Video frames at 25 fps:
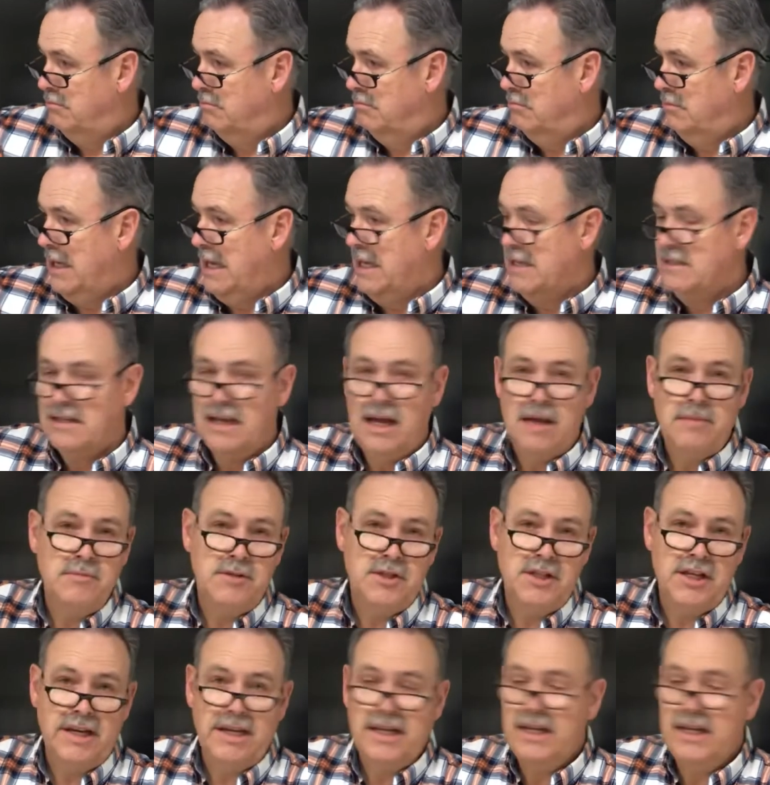as I'm
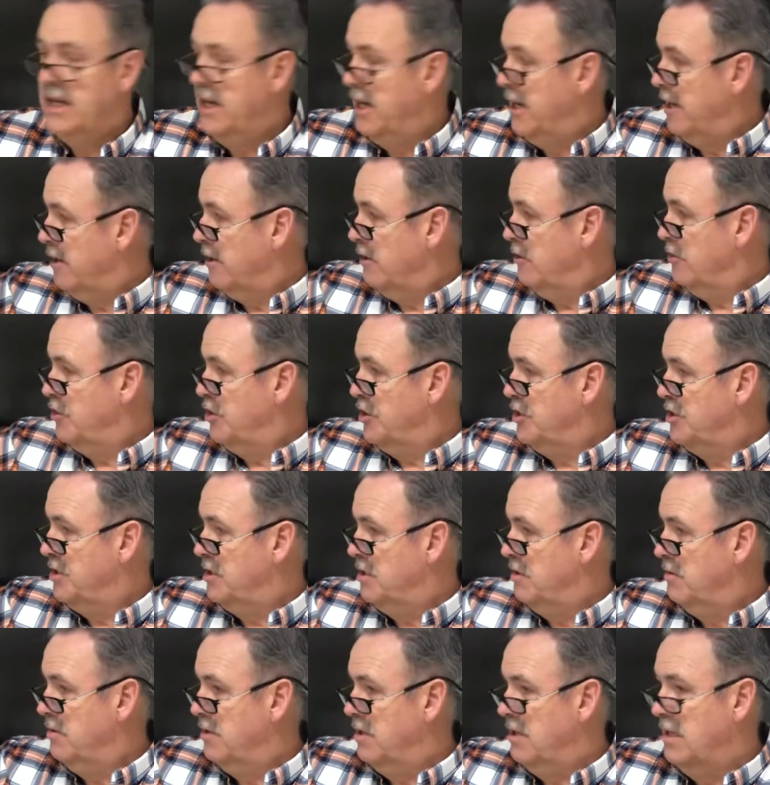sitting here, just
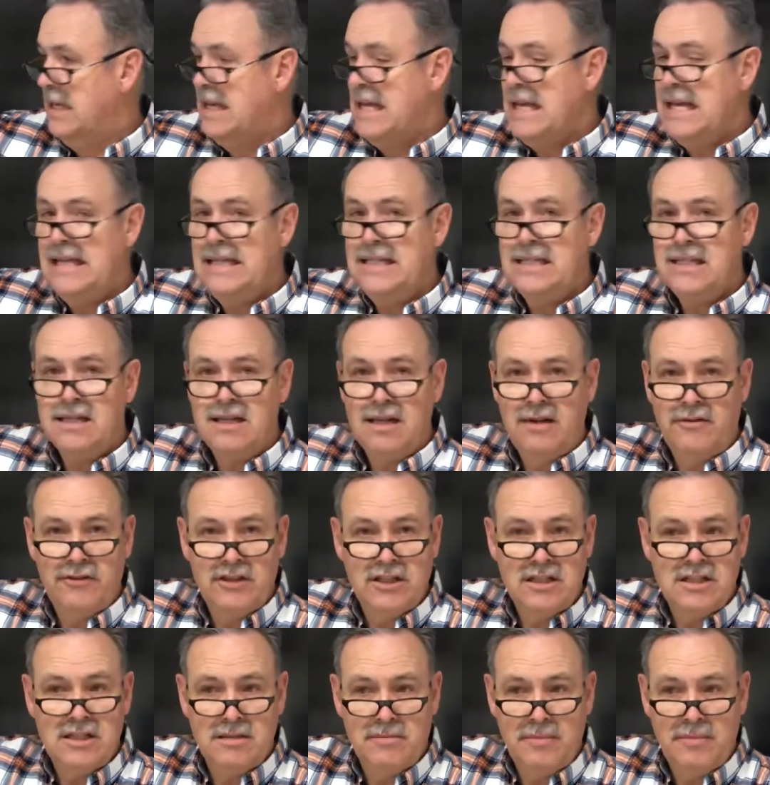to the east of us,